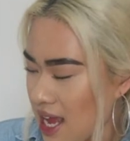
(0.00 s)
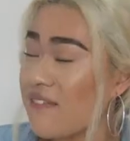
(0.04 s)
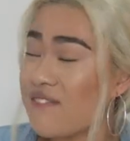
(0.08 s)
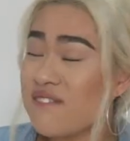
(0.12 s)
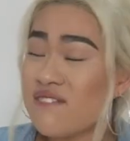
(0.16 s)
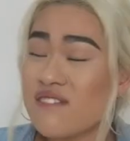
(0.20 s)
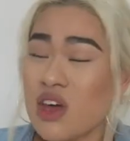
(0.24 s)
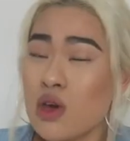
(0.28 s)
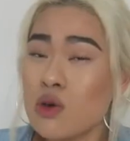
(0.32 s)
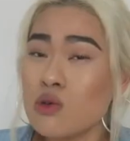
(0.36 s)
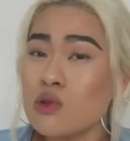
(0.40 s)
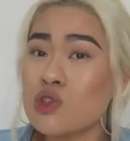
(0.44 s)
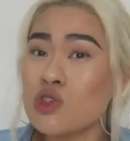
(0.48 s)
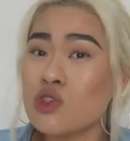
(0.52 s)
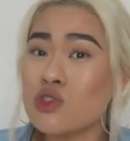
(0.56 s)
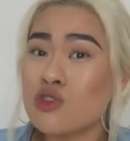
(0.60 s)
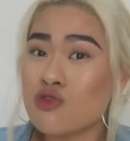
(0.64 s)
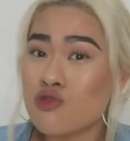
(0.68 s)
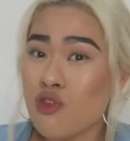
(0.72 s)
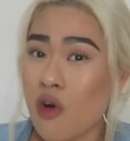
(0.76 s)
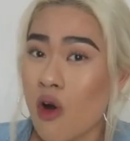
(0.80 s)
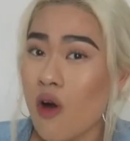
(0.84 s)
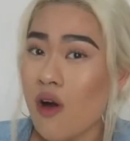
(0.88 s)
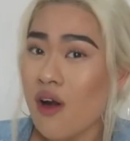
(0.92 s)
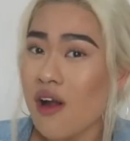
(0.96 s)
It feels
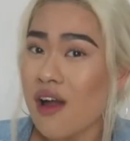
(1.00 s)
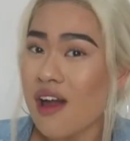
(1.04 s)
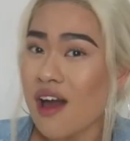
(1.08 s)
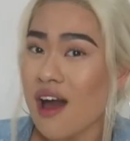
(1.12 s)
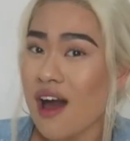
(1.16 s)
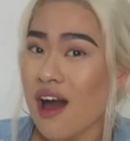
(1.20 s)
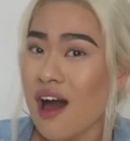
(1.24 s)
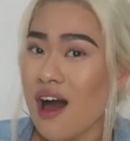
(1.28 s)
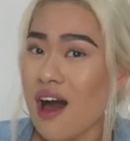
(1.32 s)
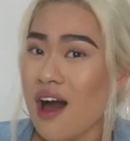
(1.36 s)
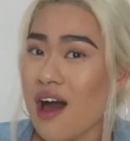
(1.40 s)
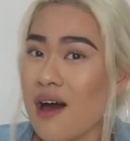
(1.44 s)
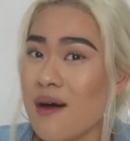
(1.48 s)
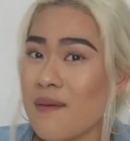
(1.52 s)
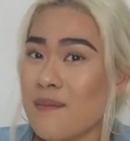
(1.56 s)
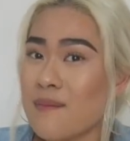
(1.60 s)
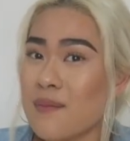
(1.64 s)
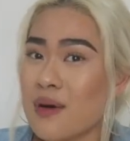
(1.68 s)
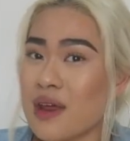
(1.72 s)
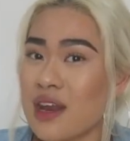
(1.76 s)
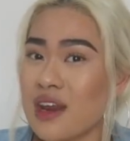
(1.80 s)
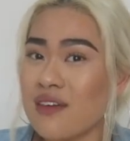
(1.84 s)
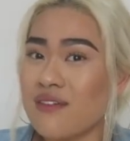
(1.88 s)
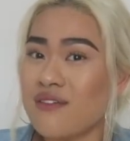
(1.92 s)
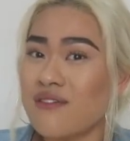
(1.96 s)
stronger,
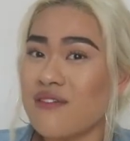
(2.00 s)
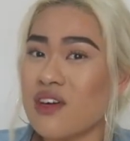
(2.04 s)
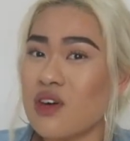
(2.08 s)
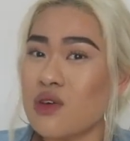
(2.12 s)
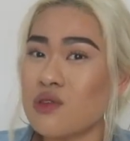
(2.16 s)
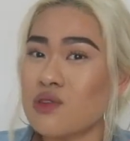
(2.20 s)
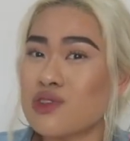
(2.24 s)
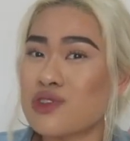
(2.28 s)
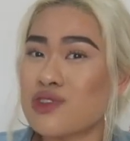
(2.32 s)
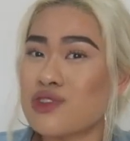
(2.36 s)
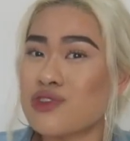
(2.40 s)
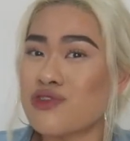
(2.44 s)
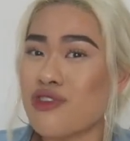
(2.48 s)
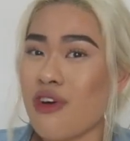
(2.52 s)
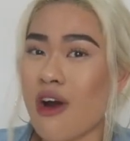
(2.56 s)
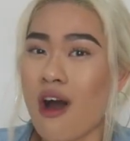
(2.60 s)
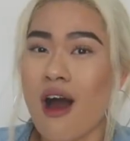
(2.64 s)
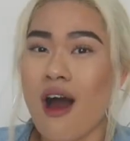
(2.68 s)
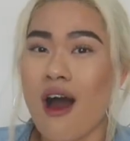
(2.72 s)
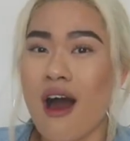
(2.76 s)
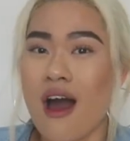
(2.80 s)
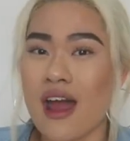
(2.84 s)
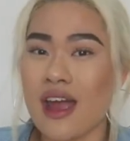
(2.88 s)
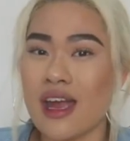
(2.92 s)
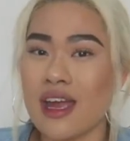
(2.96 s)
but it feels
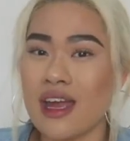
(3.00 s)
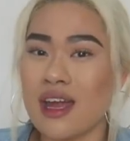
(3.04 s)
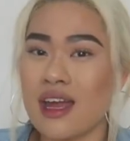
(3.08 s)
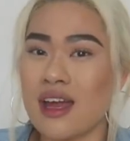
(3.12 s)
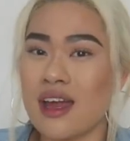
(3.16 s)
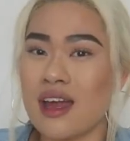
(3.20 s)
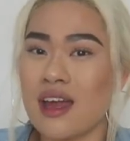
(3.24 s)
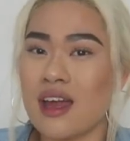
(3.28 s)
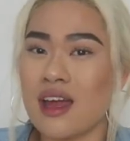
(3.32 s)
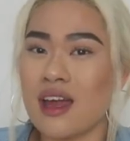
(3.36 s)
dry.